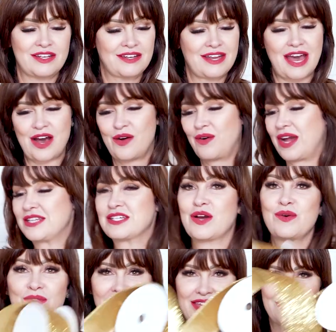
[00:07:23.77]
And now I
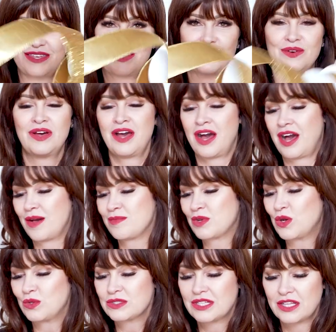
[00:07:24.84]
don't, thank you.
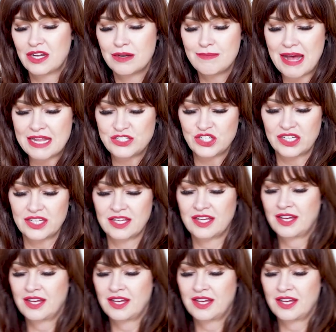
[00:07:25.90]
Gold glitter magic.